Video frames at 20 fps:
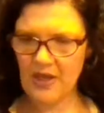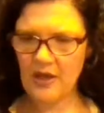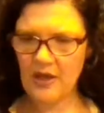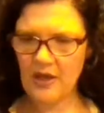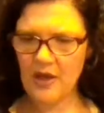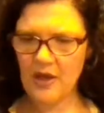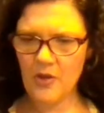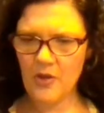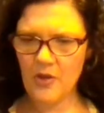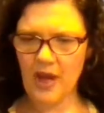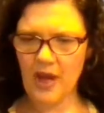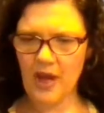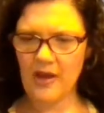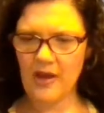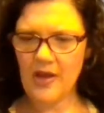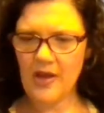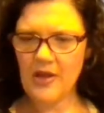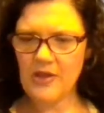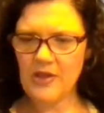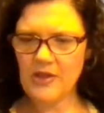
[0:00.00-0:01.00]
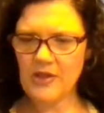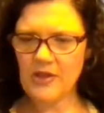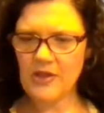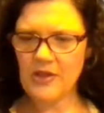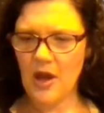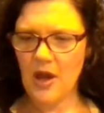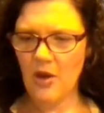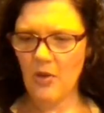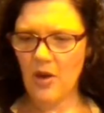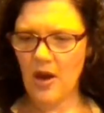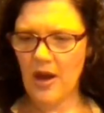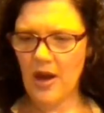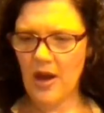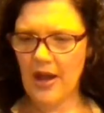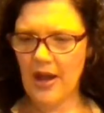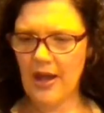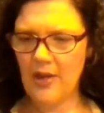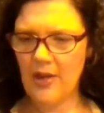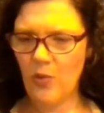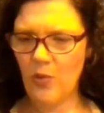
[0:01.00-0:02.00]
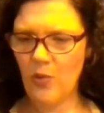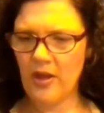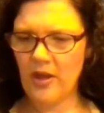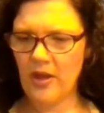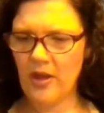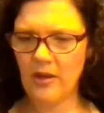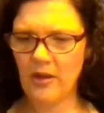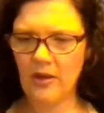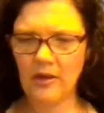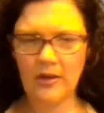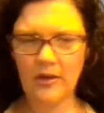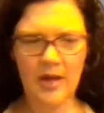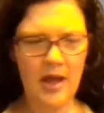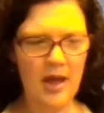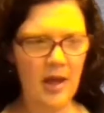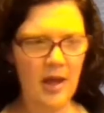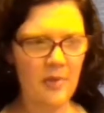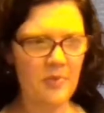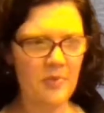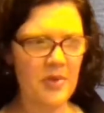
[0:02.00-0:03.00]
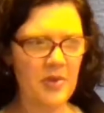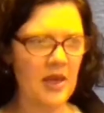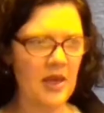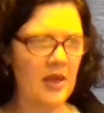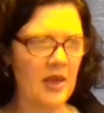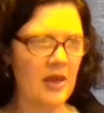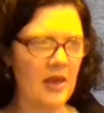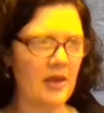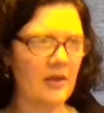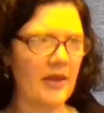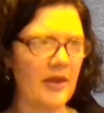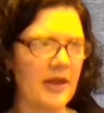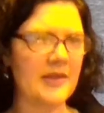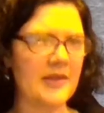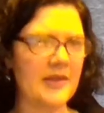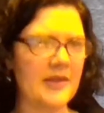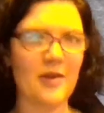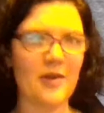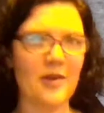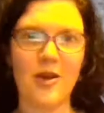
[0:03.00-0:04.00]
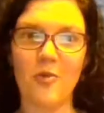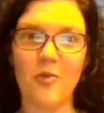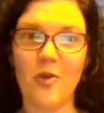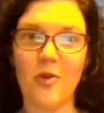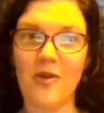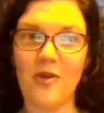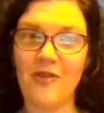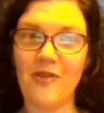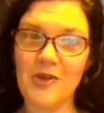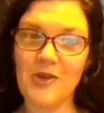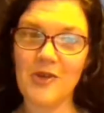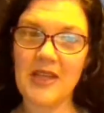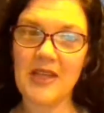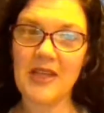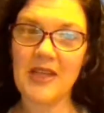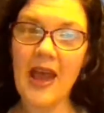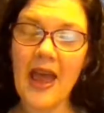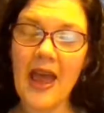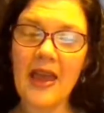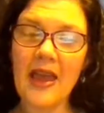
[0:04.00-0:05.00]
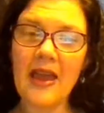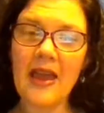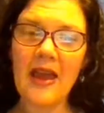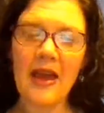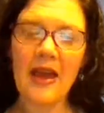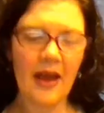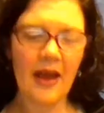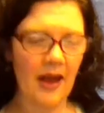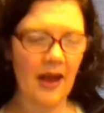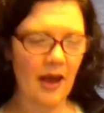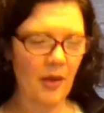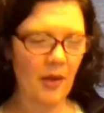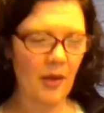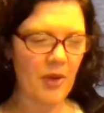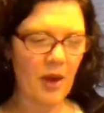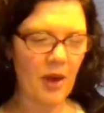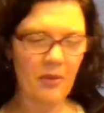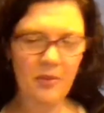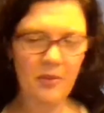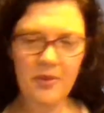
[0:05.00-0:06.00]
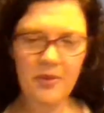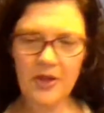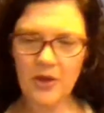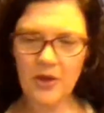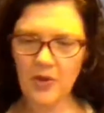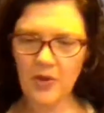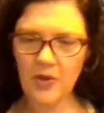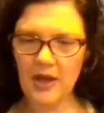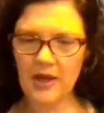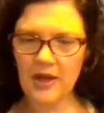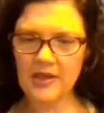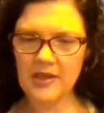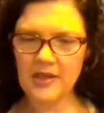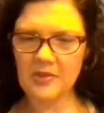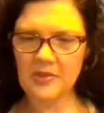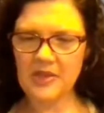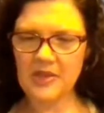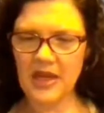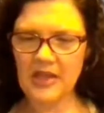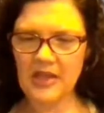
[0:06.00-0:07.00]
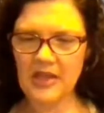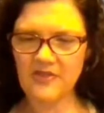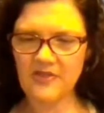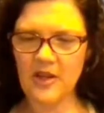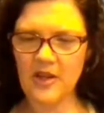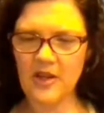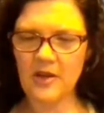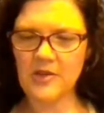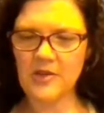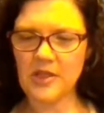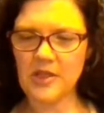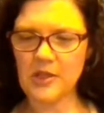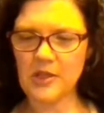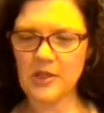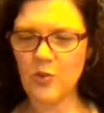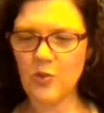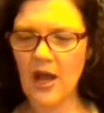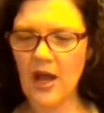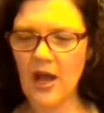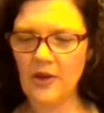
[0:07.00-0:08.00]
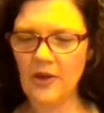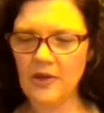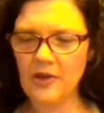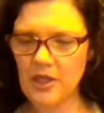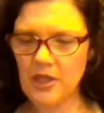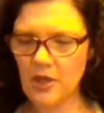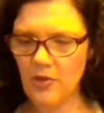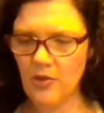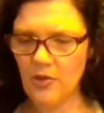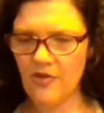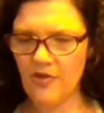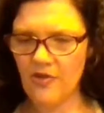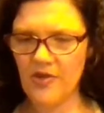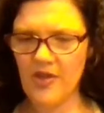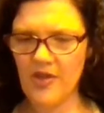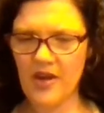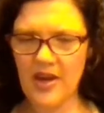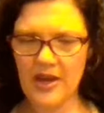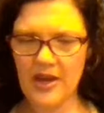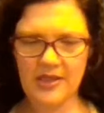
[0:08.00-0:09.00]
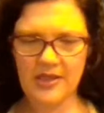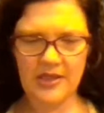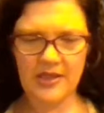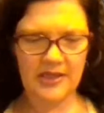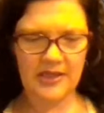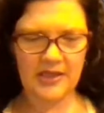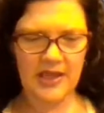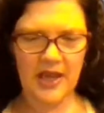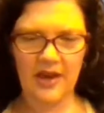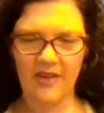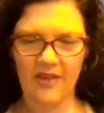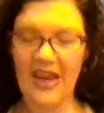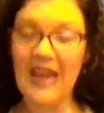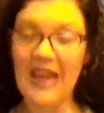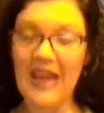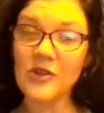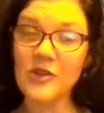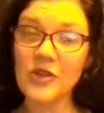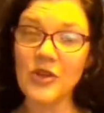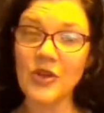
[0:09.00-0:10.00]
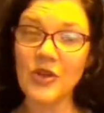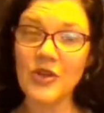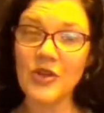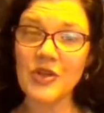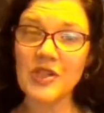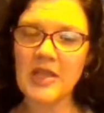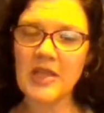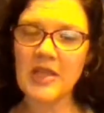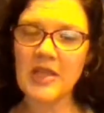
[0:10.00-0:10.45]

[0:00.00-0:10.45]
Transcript: Okay, so I will be, like I said, creating more videos today, probably creating some science videos as well to go over the next set of answers.